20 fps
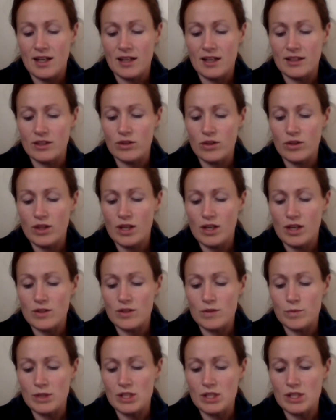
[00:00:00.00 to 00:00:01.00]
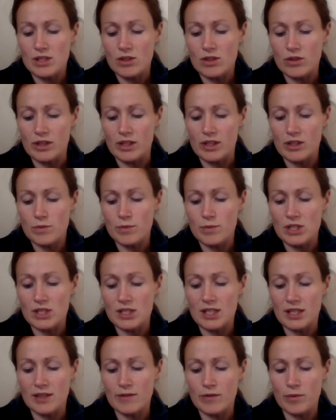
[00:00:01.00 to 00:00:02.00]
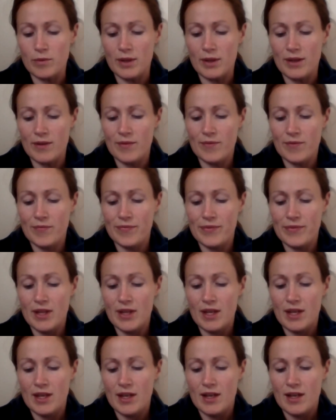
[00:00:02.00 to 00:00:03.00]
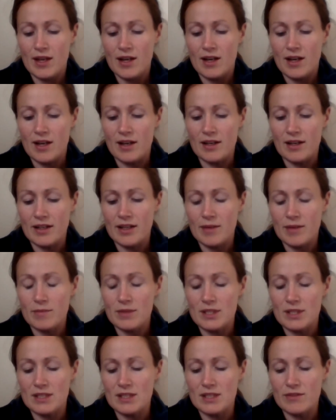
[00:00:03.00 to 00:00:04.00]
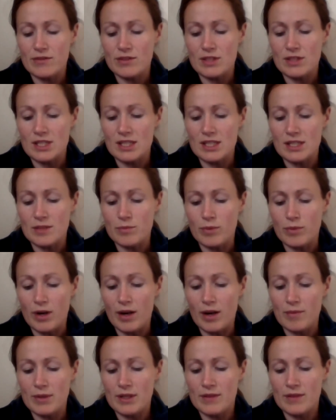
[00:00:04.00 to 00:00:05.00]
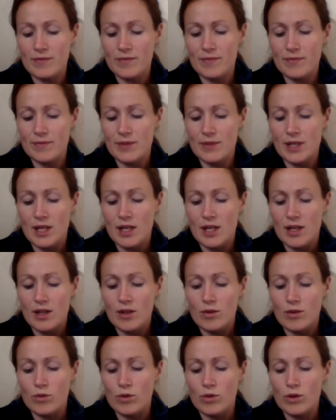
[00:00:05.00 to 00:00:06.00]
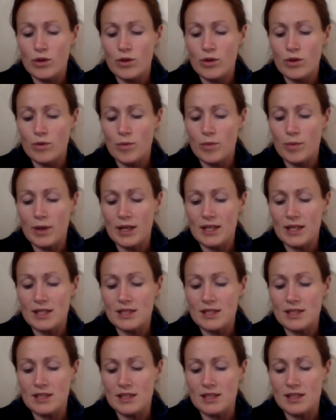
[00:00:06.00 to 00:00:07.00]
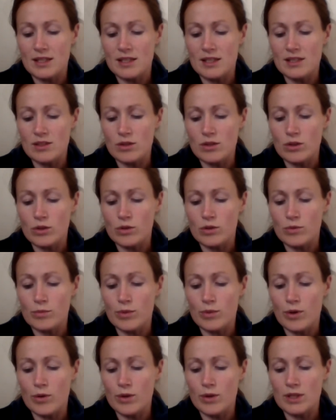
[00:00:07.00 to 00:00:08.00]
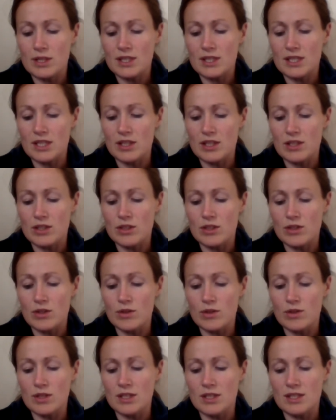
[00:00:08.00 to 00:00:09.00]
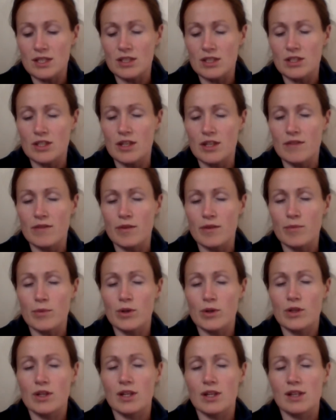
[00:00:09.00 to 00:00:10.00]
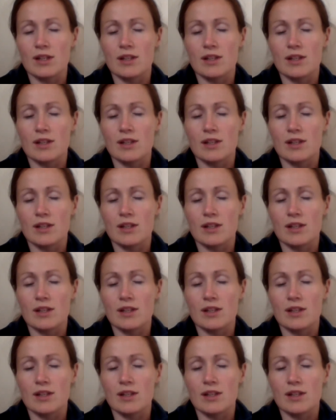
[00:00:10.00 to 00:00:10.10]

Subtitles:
and nothing auspicious or inauspicious here. I am the differenceless Brahman. One who abides in this unbroken certitude is a Jivan Mukta.